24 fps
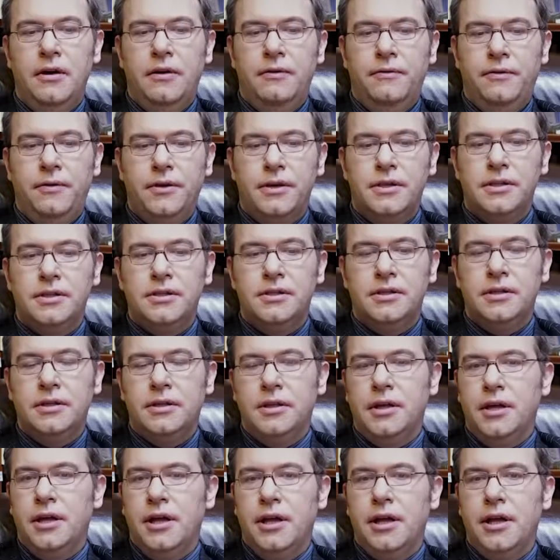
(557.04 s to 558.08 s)
First
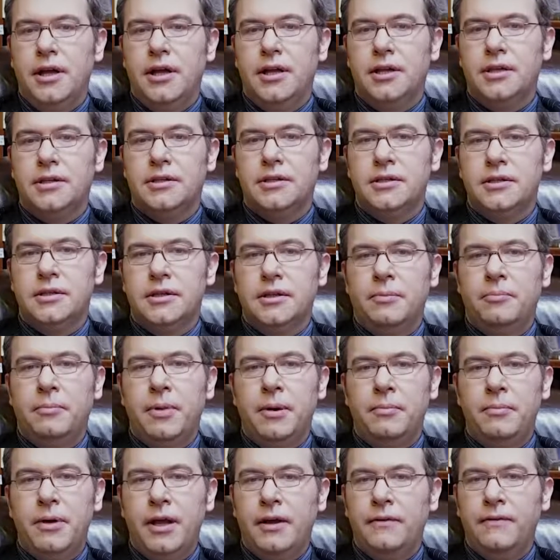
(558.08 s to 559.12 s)
is the
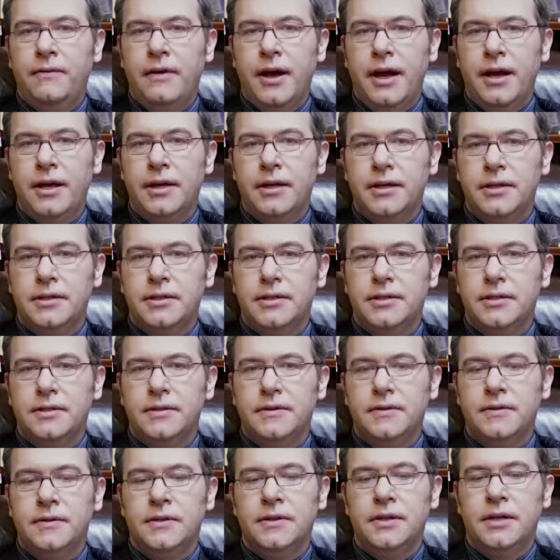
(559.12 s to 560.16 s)
public finance,
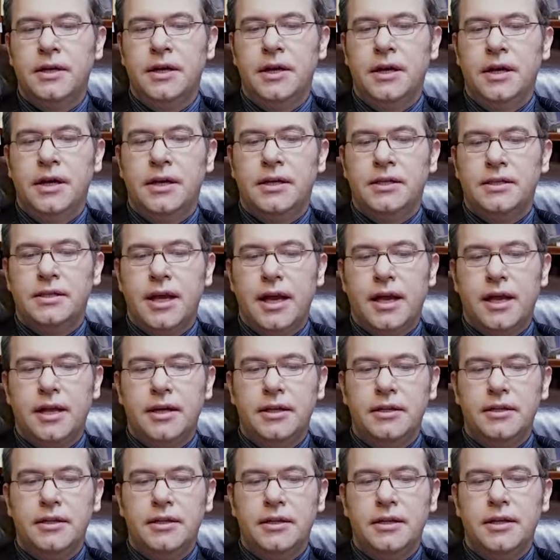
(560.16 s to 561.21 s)

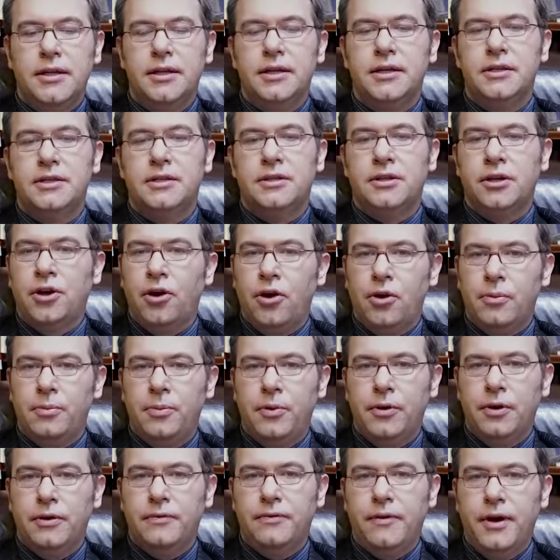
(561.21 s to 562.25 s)
second is
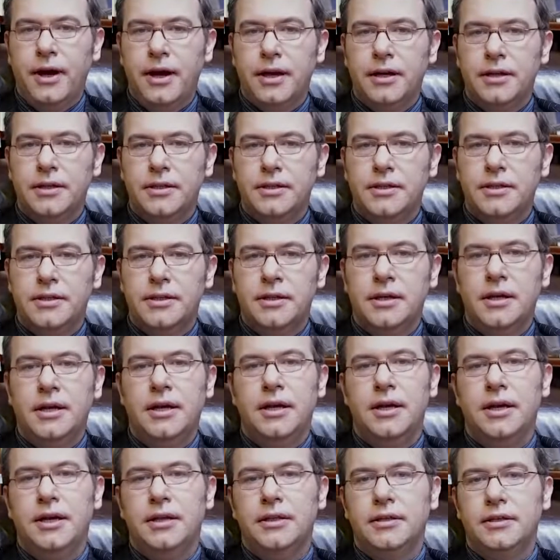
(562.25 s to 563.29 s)
corporate finance,
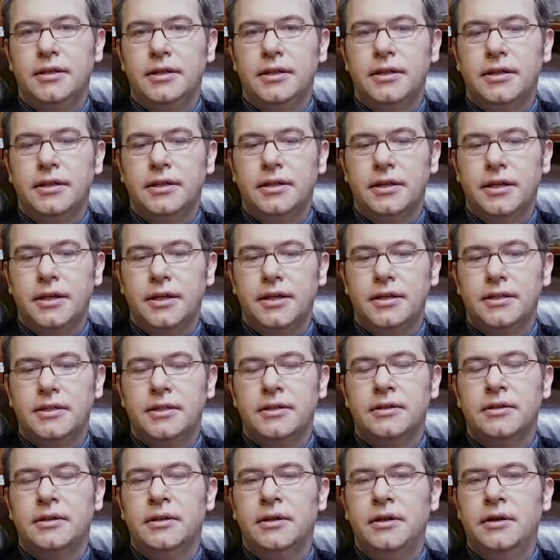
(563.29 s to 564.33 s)
and third
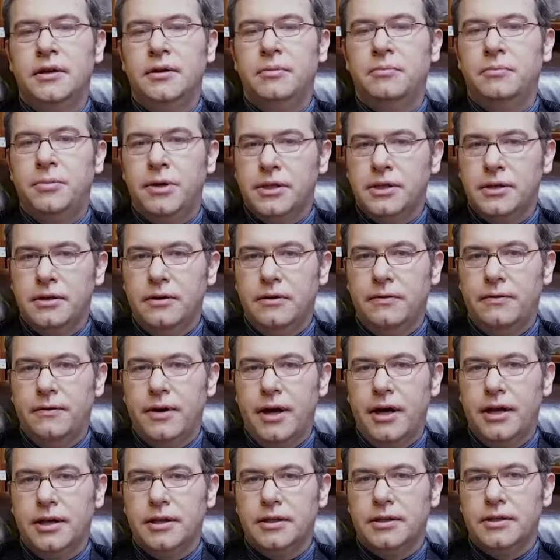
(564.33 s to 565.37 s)
is personal
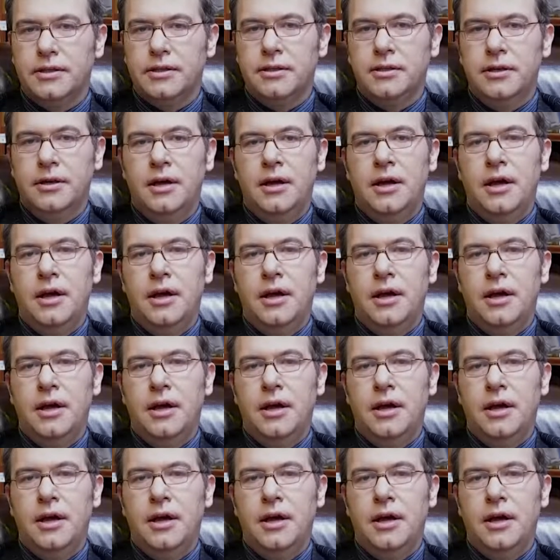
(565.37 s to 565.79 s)
finance.